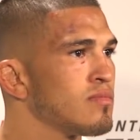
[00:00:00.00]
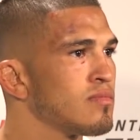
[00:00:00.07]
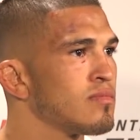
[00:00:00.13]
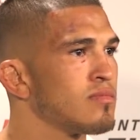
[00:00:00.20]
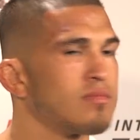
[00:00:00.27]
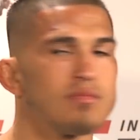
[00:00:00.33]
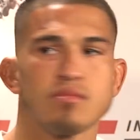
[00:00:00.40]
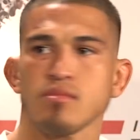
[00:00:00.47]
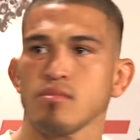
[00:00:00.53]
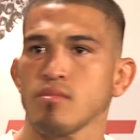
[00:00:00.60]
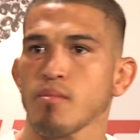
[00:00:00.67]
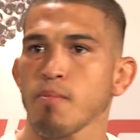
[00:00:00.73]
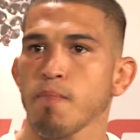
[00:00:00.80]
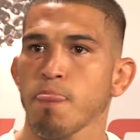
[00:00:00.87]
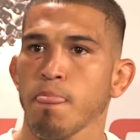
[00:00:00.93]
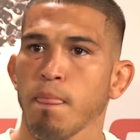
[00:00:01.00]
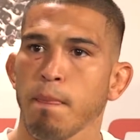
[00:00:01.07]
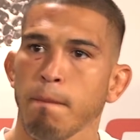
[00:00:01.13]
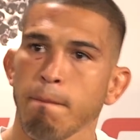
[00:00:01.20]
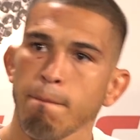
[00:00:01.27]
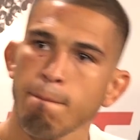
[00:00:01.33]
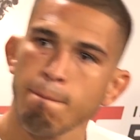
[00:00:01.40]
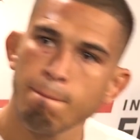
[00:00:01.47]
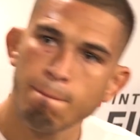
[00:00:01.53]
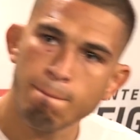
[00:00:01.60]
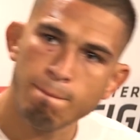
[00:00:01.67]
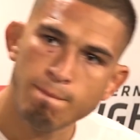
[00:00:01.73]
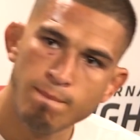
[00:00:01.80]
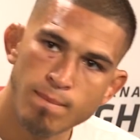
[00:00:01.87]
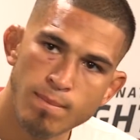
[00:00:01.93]
You, you mentioned a couple of times that
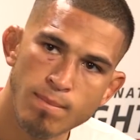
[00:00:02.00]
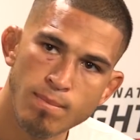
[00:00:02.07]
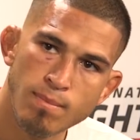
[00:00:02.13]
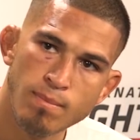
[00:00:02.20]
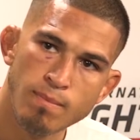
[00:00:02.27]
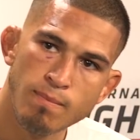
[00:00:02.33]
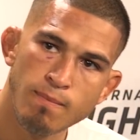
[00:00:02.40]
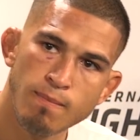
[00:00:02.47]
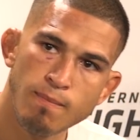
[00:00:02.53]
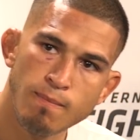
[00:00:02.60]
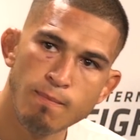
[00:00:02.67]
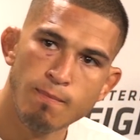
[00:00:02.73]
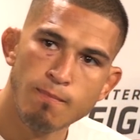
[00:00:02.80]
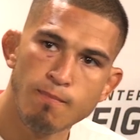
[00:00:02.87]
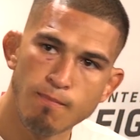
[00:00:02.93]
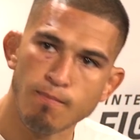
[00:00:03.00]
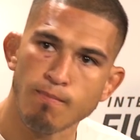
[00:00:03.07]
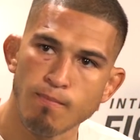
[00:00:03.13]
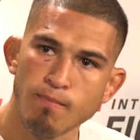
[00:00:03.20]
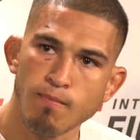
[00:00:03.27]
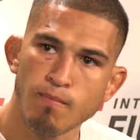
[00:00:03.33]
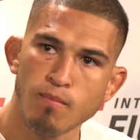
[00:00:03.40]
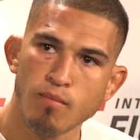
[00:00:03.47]
confidence was important. Mm-hmm.